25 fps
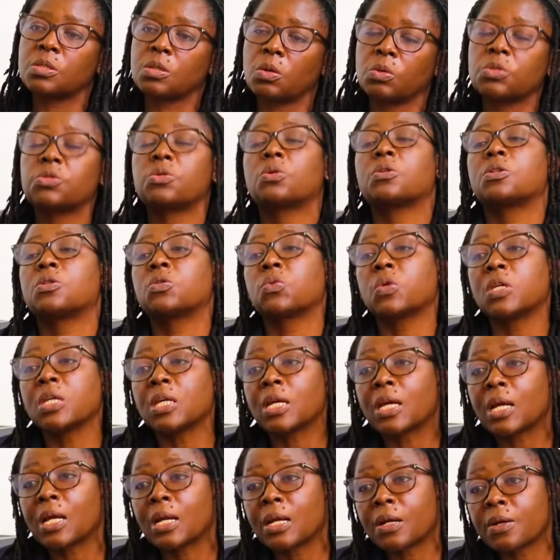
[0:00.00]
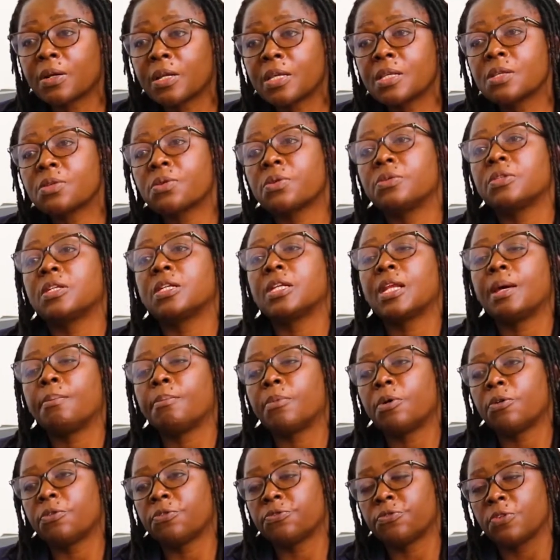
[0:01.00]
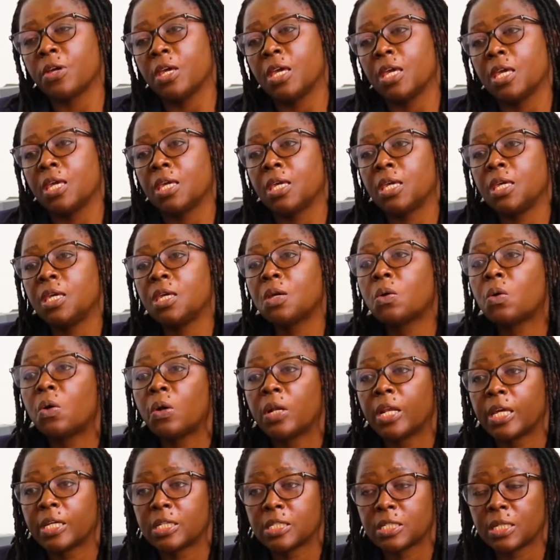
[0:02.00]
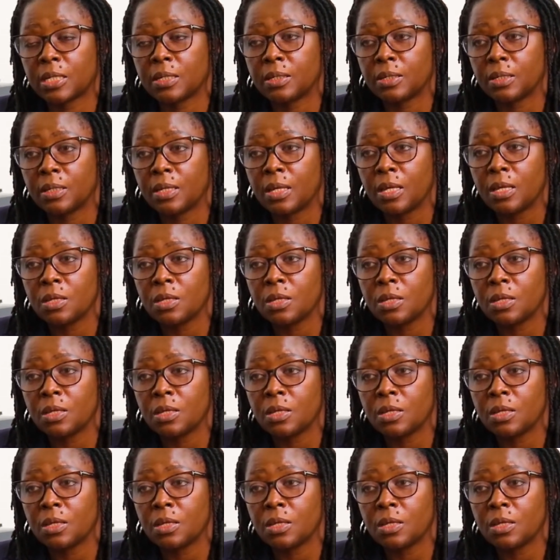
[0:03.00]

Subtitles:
or sort of to increase on the number of e-collection.